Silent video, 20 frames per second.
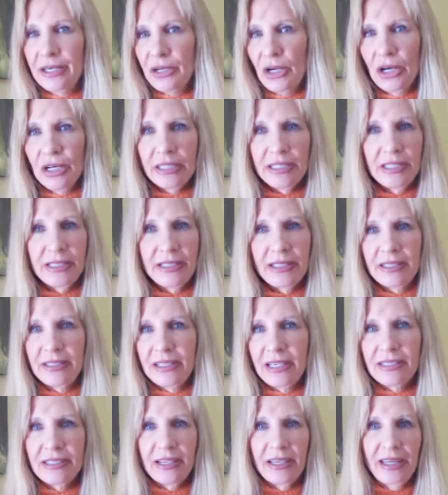
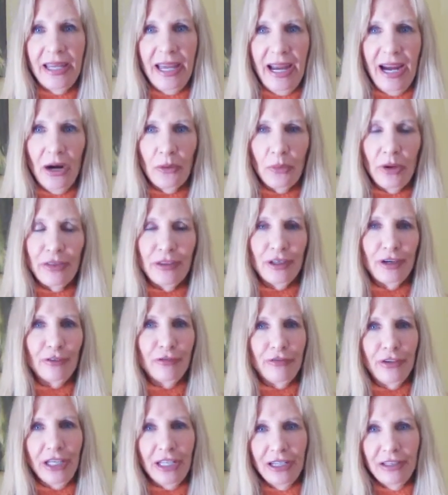narcissist doesn't care whether you're
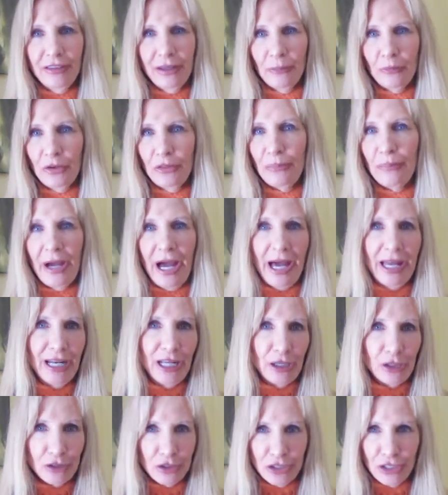feeding them with bad
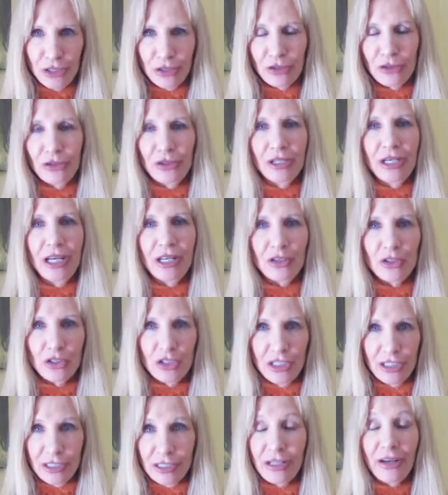energy or good
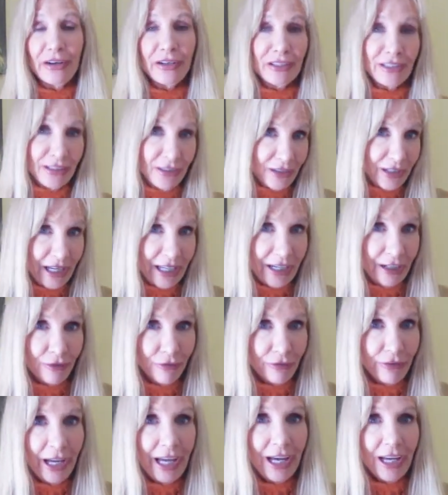energy as long as they're getting
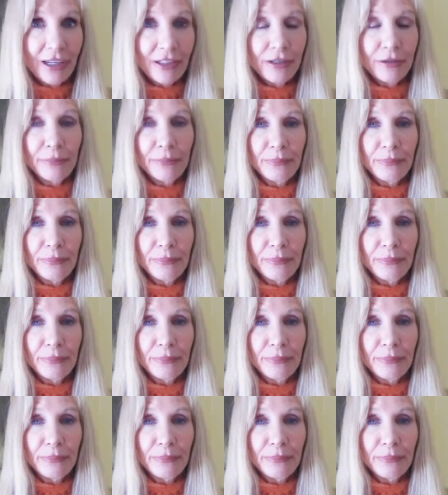fed.